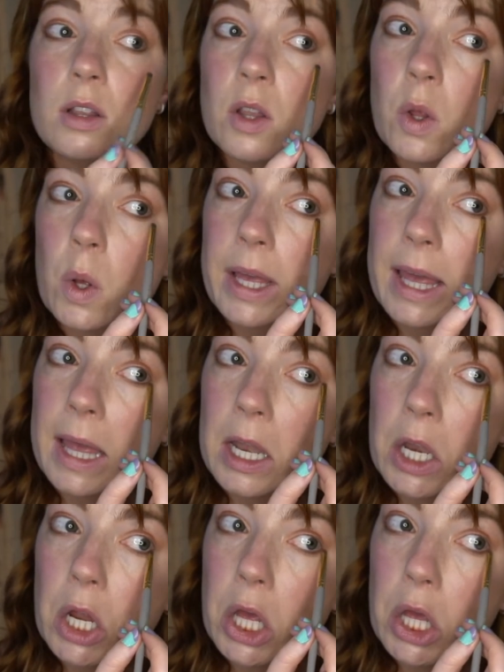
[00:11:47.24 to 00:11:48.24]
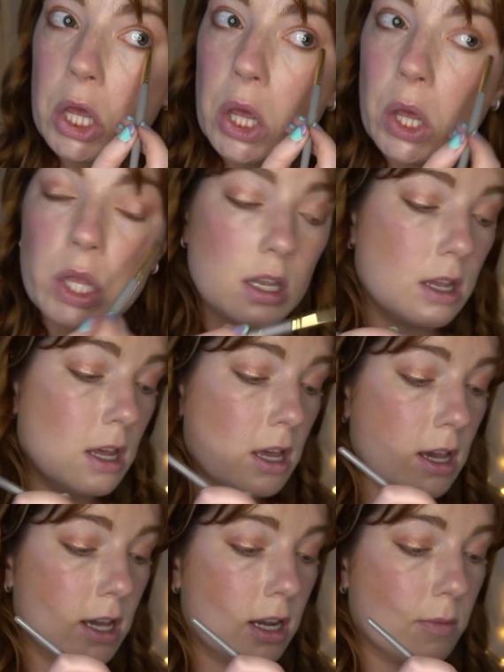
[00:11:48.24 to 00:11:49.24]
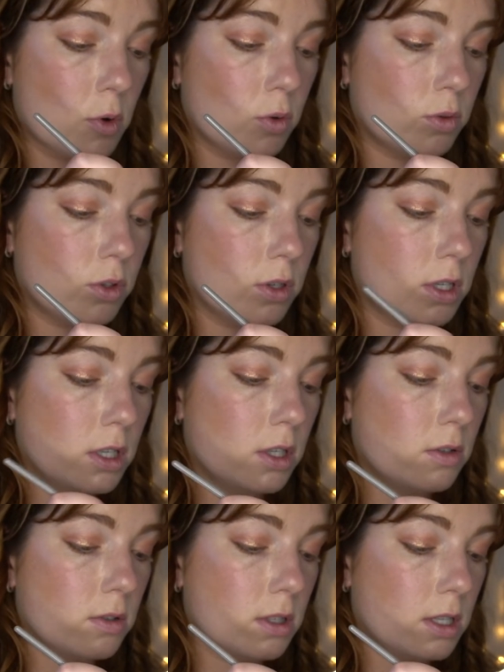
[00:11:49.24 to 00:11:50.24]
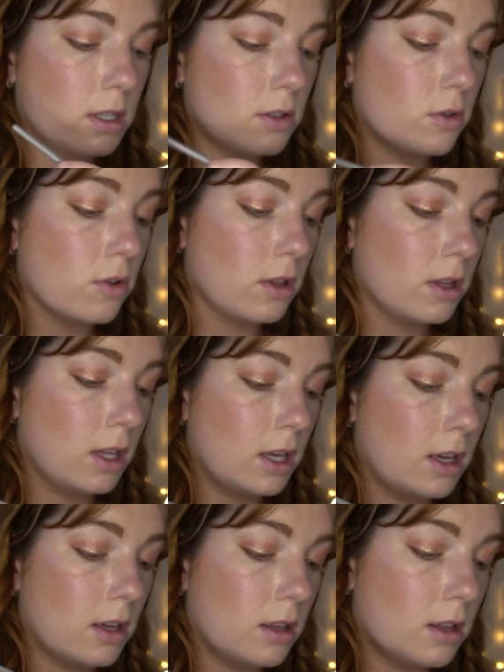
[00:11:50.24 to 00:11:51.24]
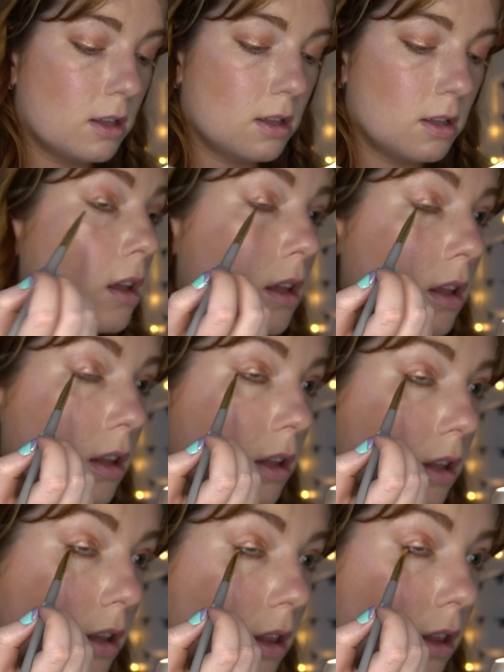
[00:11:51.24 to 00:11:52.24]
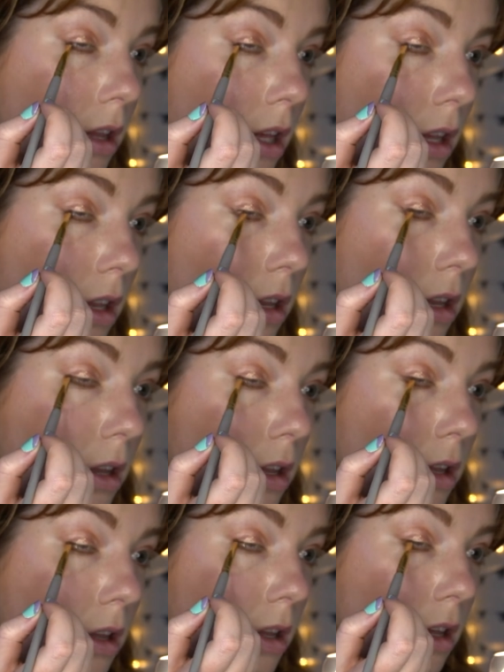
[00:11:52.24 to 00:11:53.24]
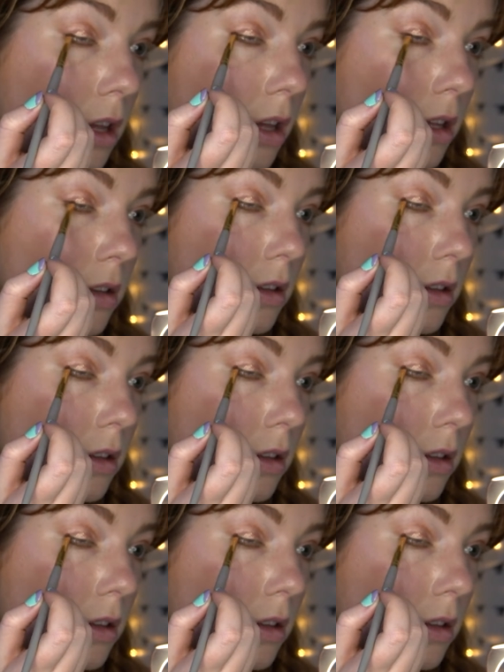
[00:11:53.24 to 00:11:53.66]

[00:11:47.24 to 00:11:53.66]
Looking good. And I'm also gonna use this on the lid as